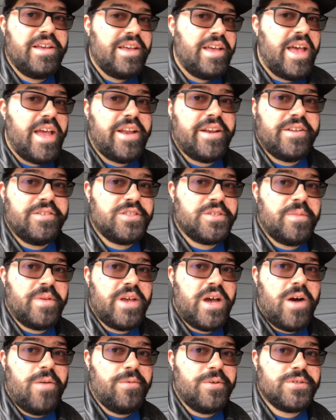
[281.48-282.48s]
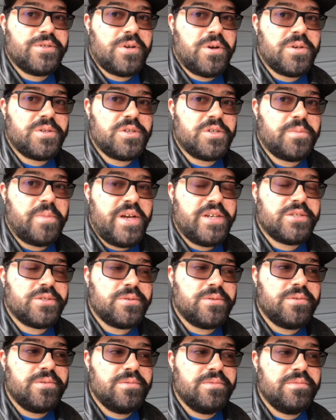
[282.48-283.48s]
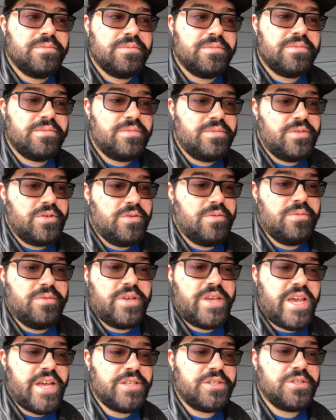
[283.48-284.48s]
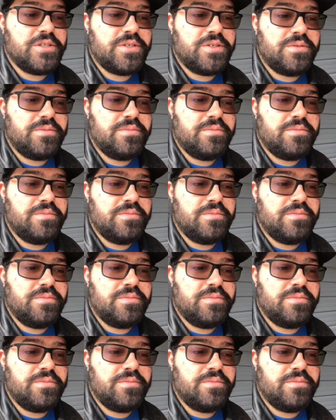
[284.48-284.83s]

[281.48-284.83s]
And to me, Hot Wheels cars are special. You can't just